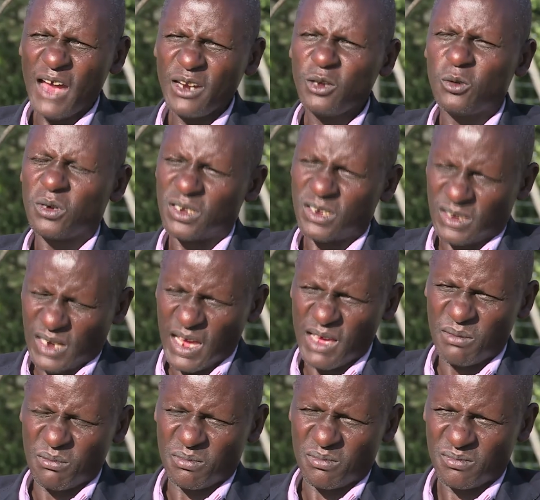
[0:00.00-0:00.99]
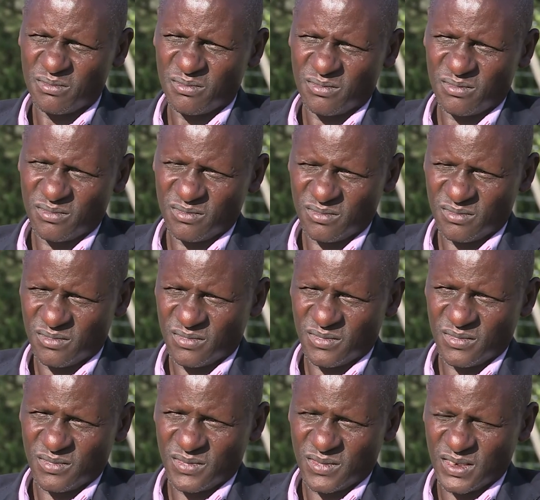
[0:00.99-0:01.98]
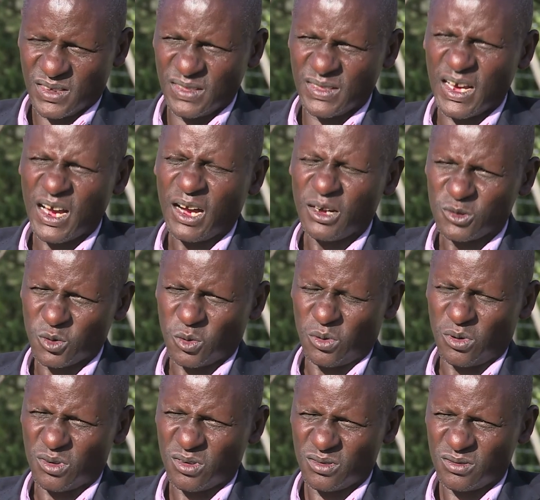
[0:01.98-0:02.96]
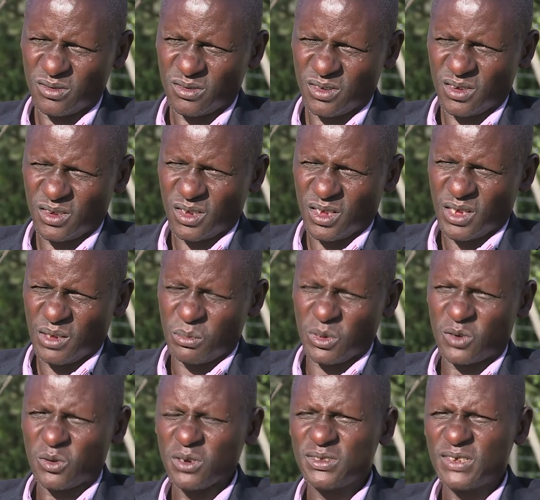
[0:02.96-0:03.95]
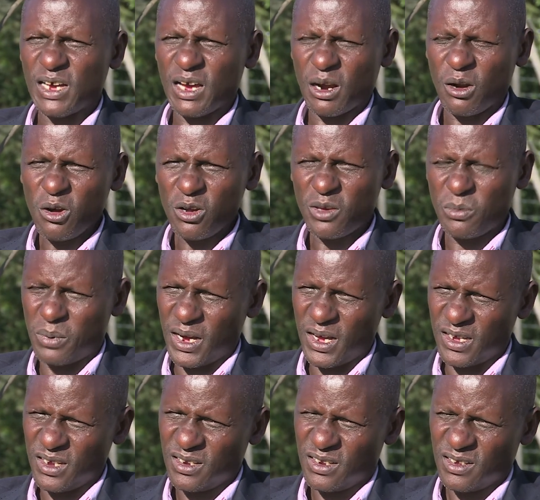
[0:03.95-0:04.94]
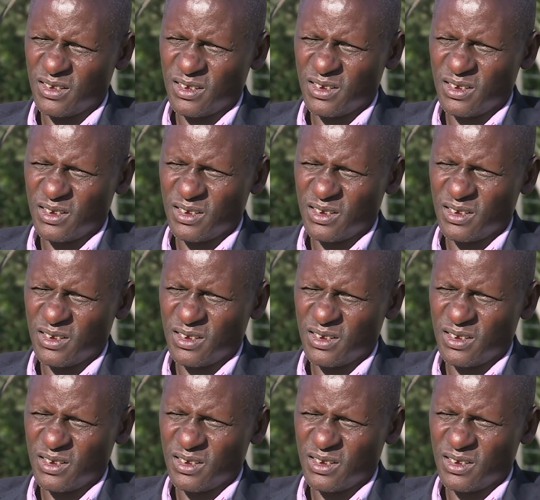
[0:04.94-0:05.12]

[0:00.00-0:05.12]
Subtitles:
adequate time in the household because they are occupied